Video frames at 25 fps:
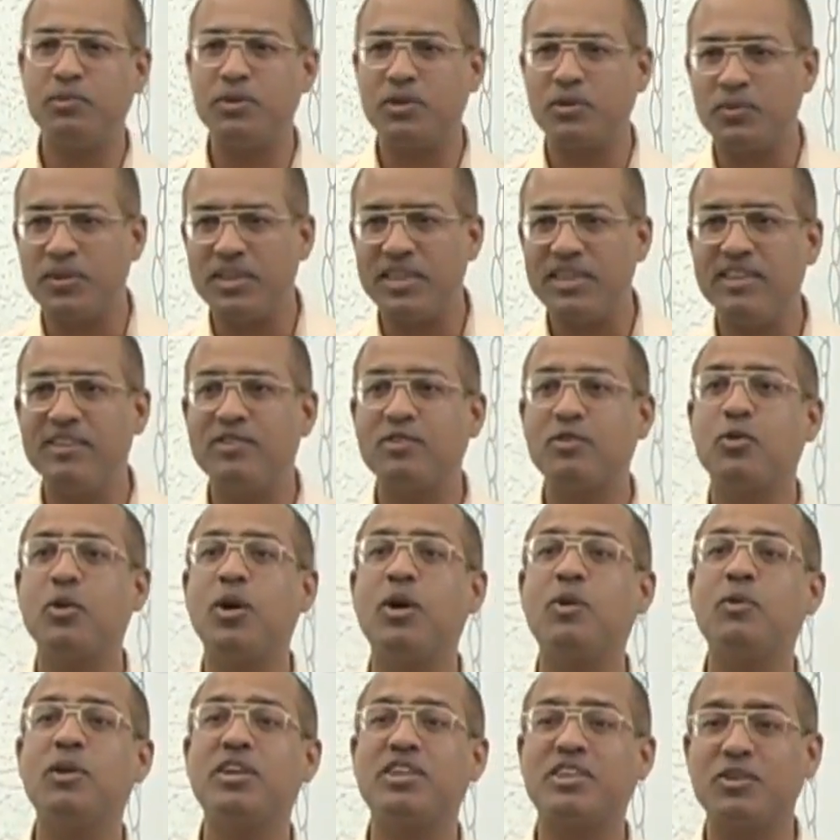between these
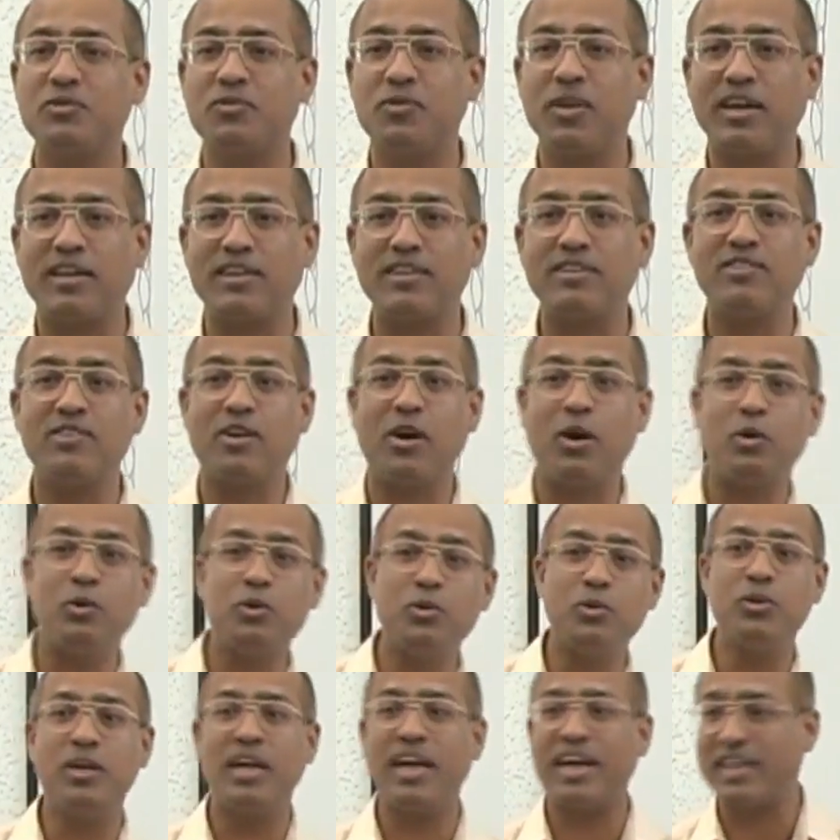coagulation factors, how do
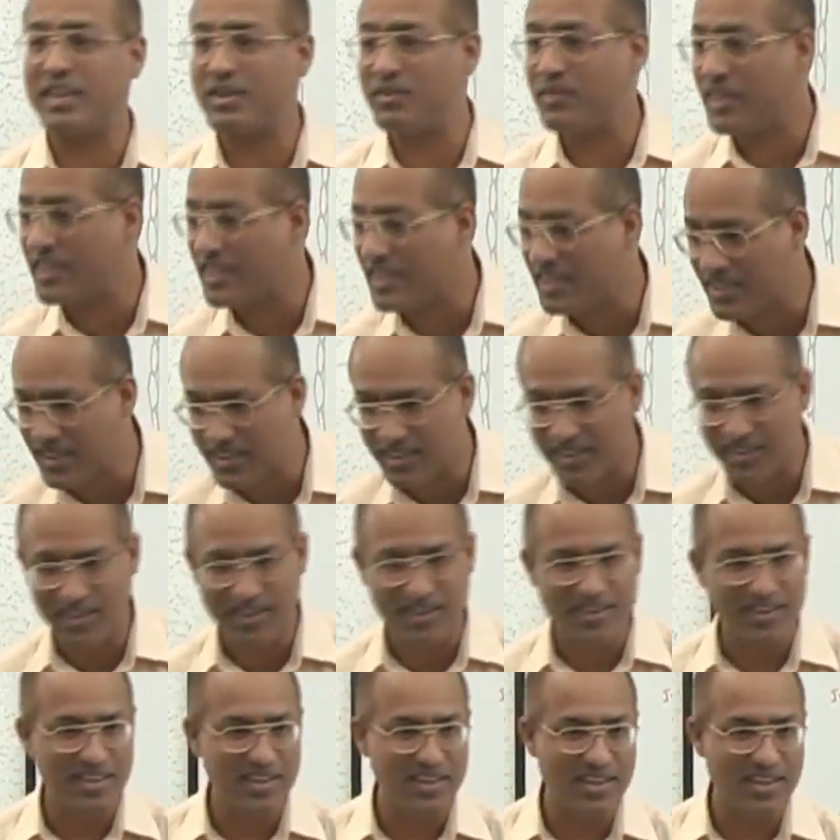they activate each other.